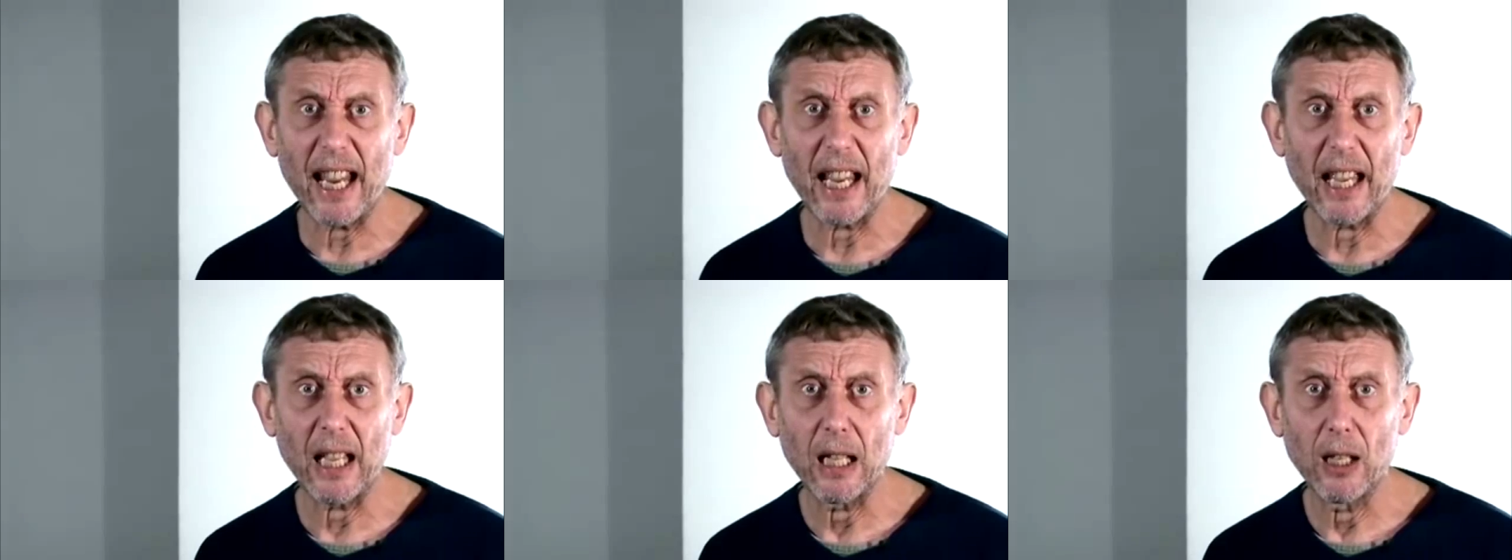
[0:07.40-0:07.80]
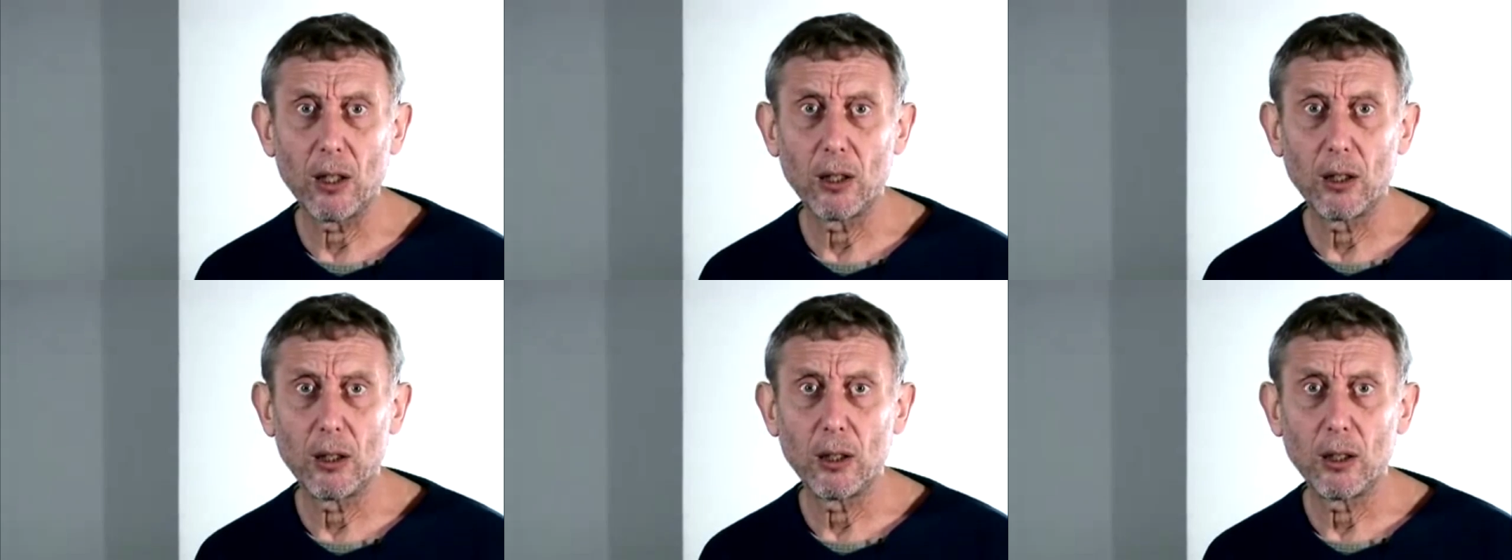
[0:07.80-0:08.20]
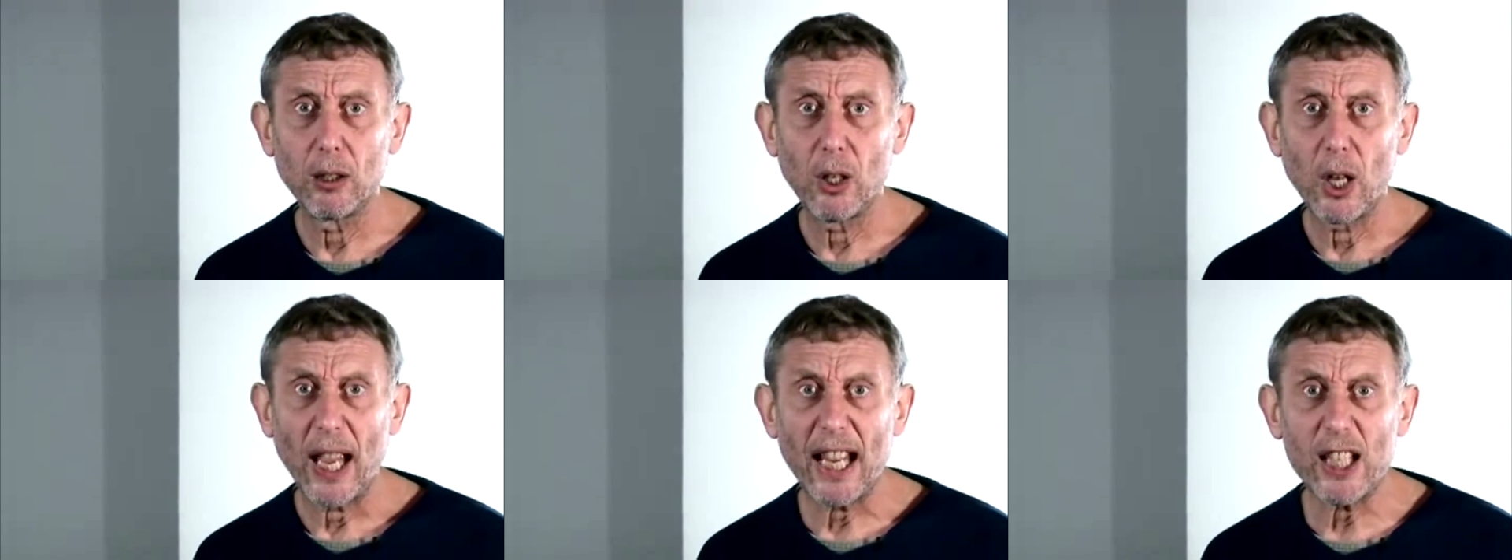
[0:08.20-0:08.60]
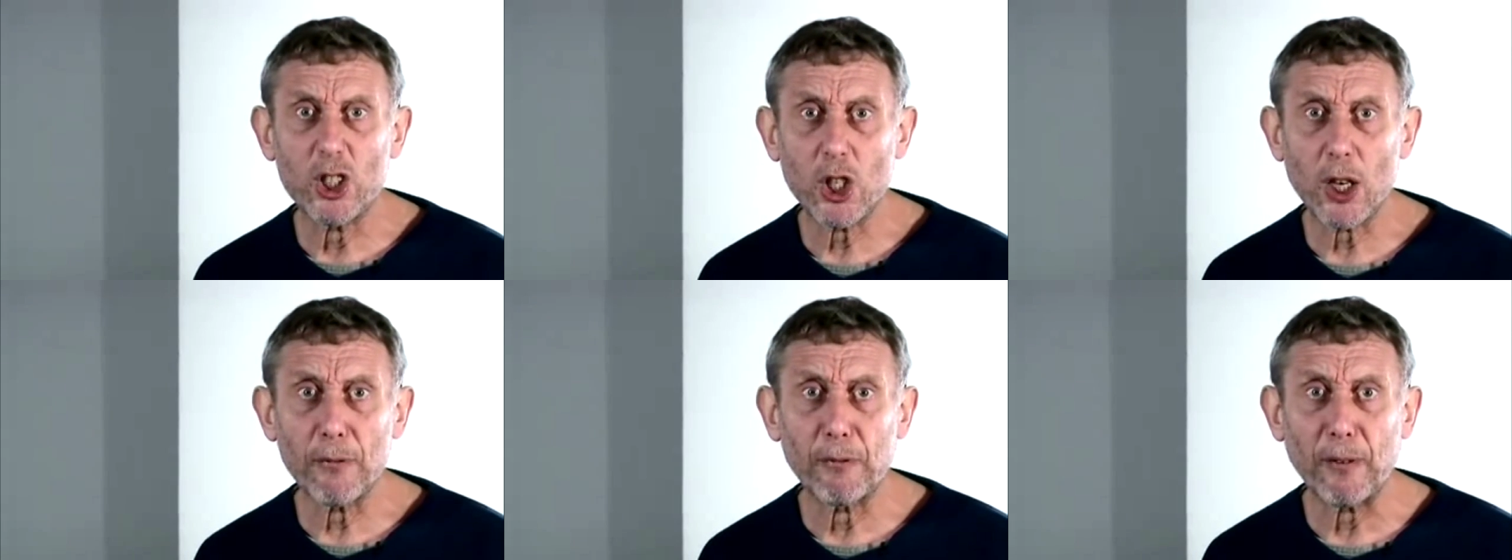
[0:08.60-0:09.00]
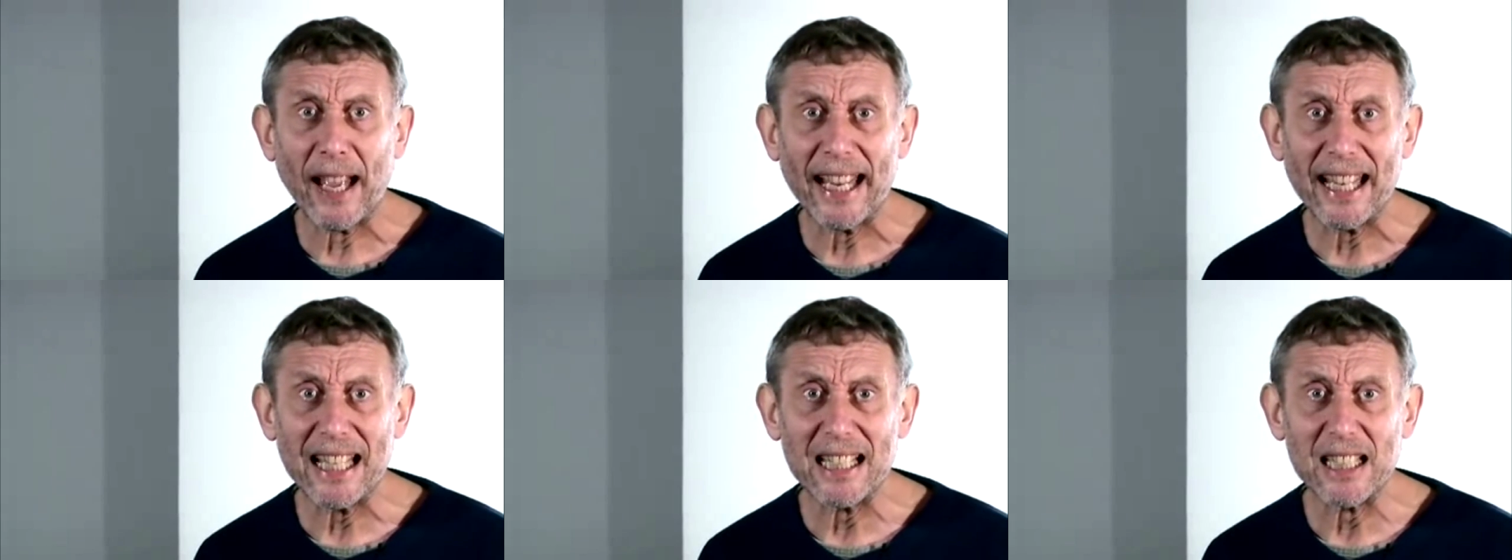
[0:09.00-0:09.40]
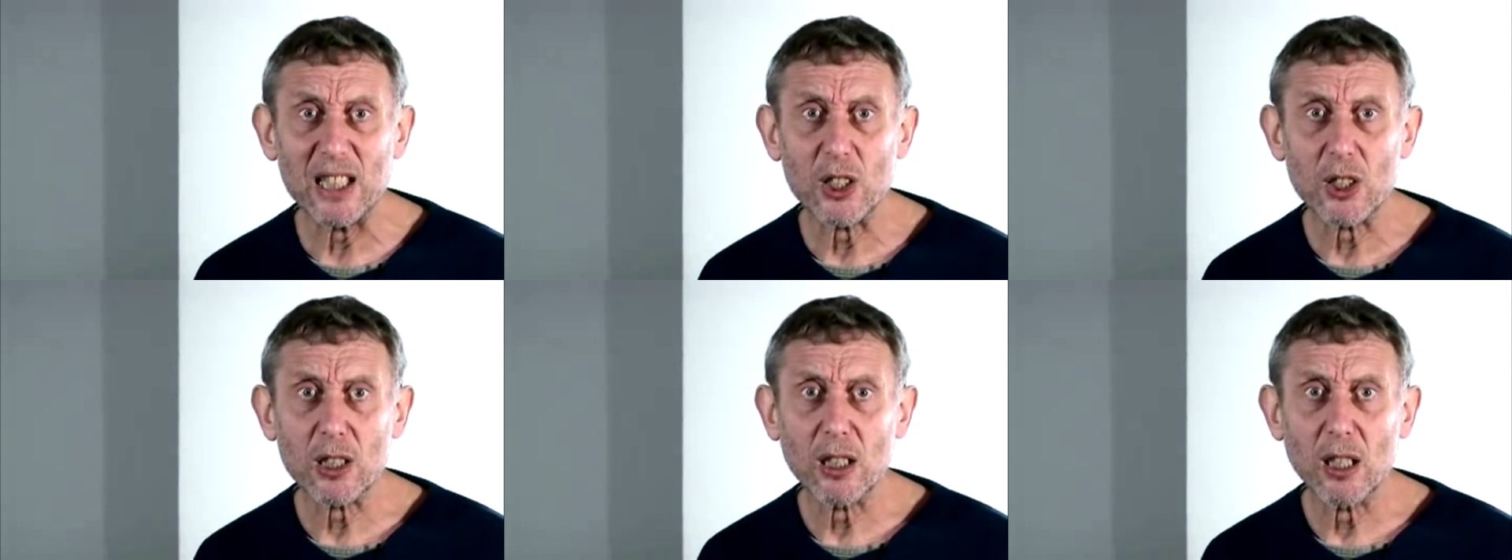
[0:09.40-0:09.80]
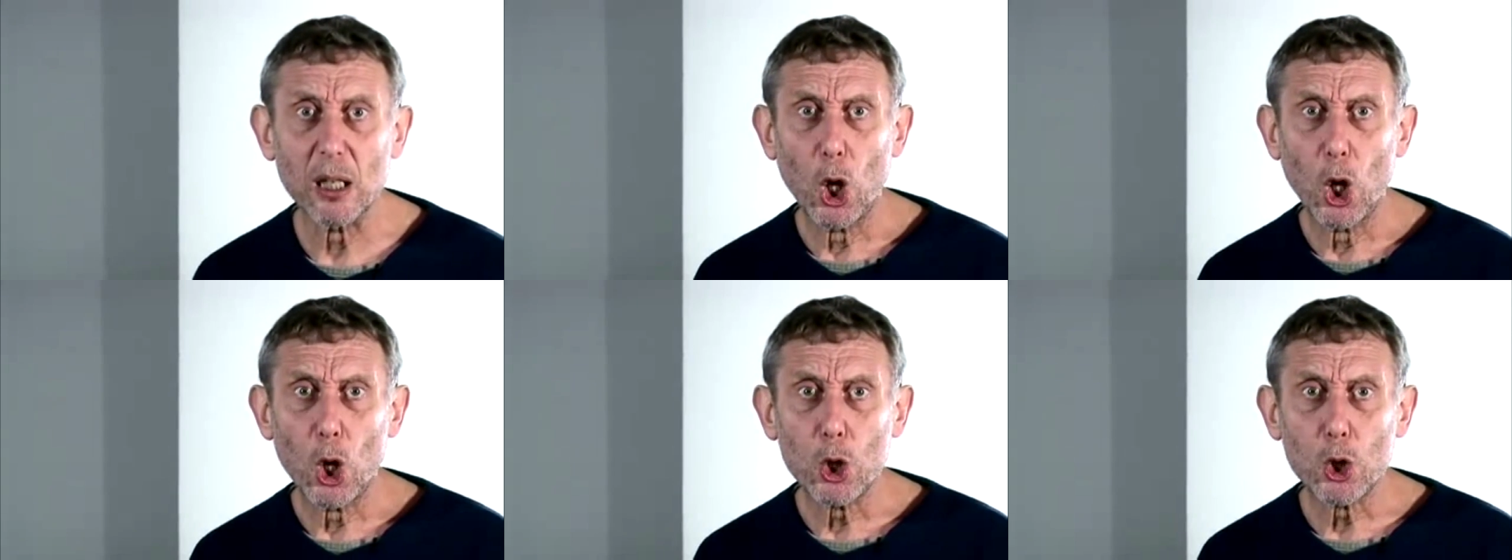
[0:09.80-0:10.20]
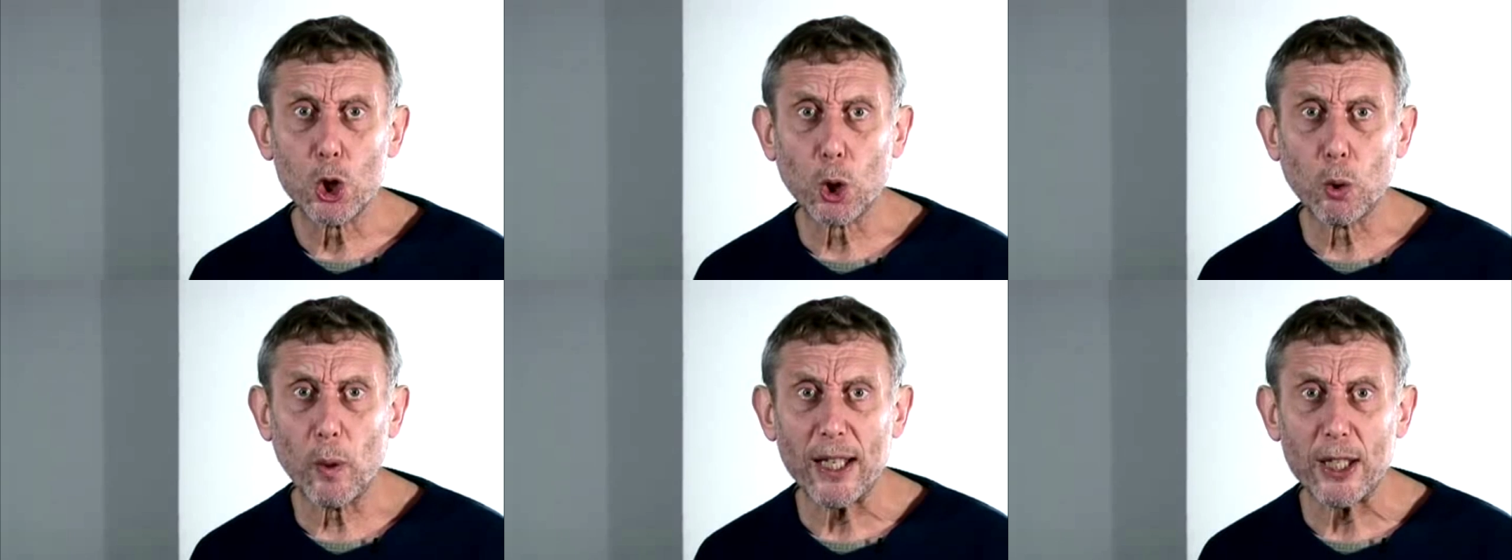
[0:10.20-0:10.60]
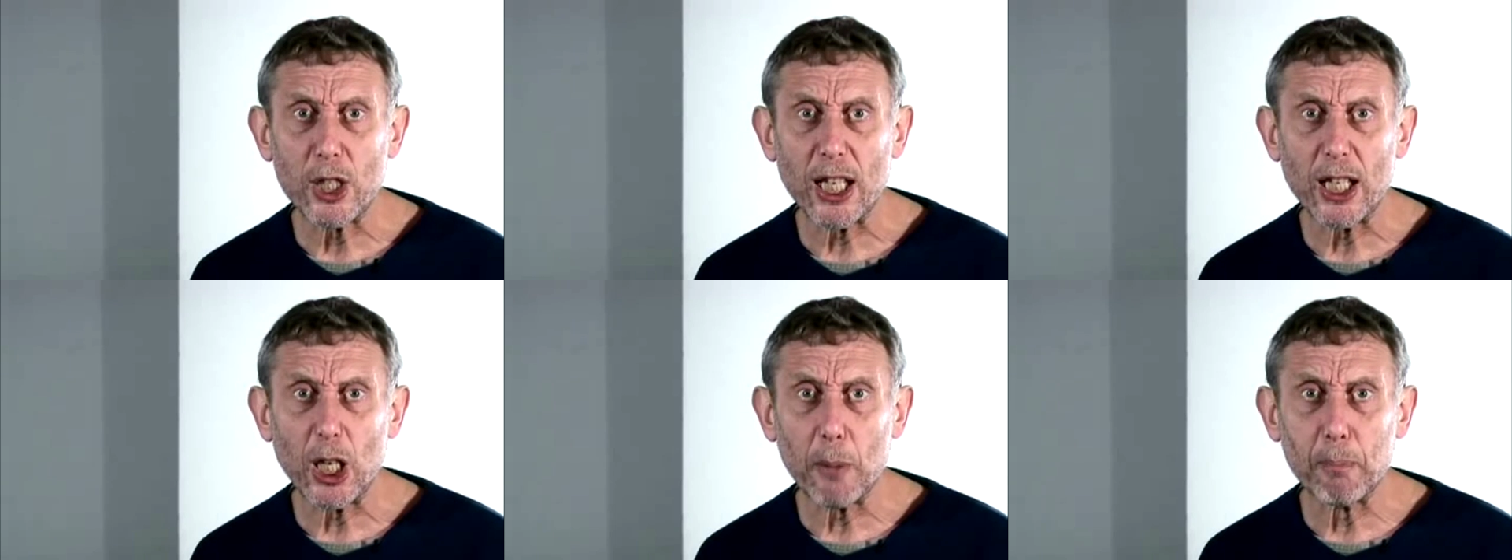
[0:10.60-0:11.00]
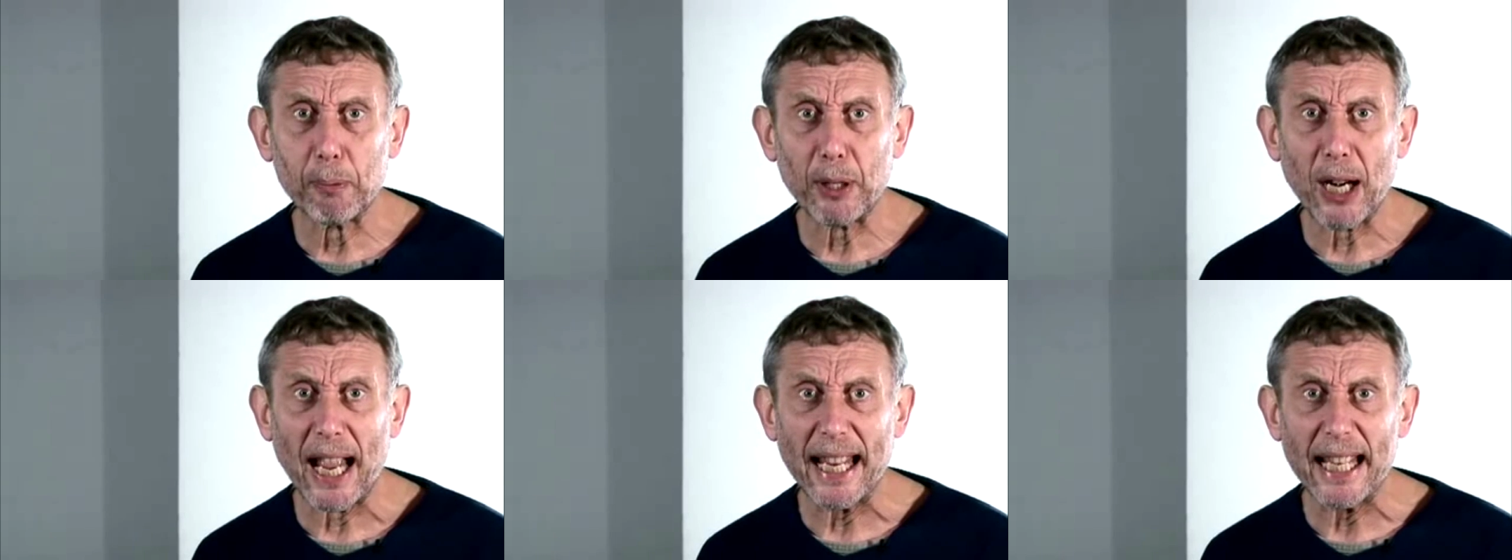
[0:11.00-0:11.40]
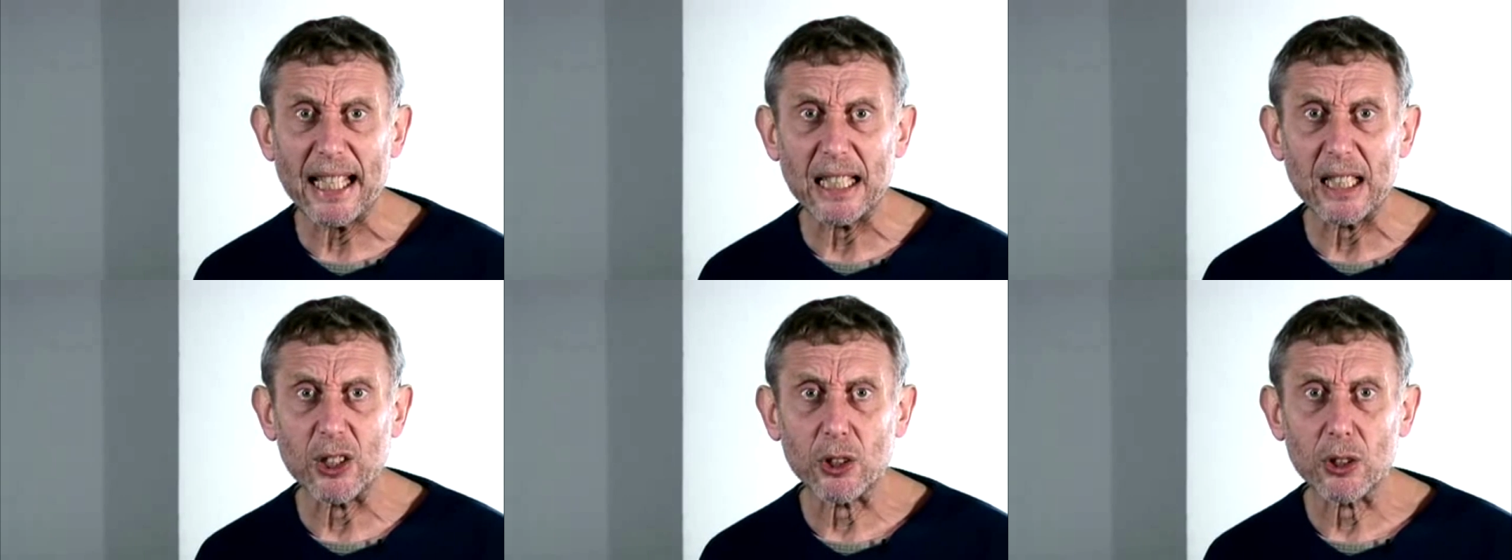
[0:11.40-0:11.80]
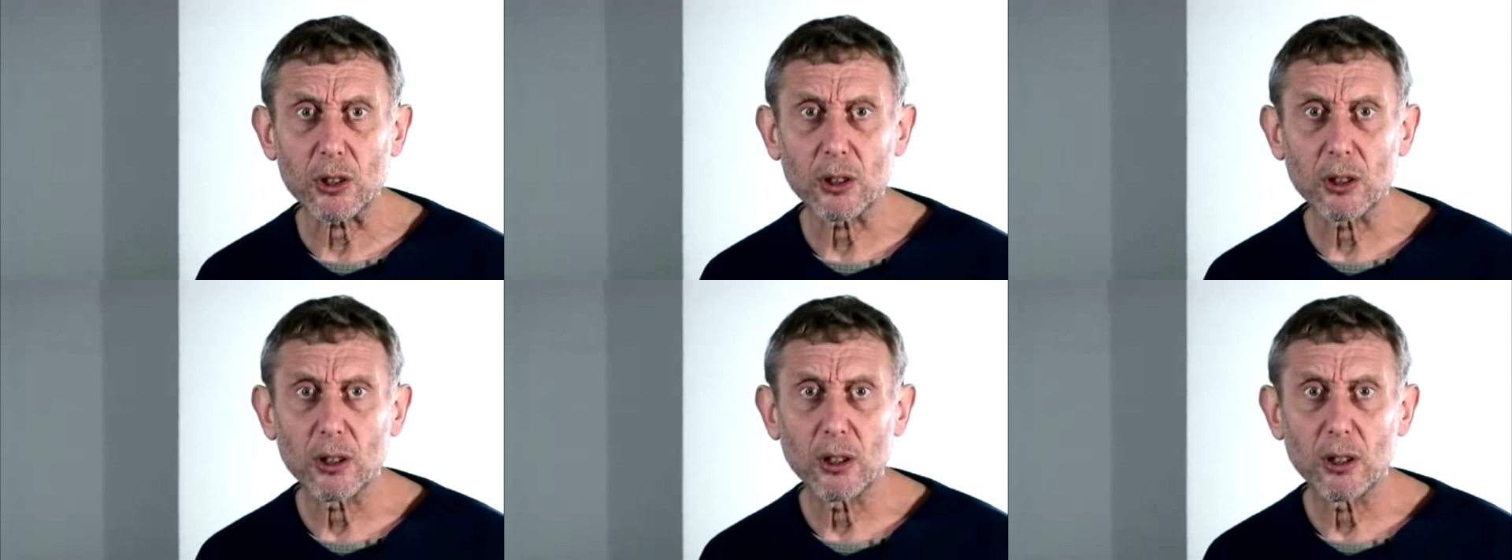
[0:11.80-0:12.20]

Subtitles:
there. It's your veins squeezing your brains.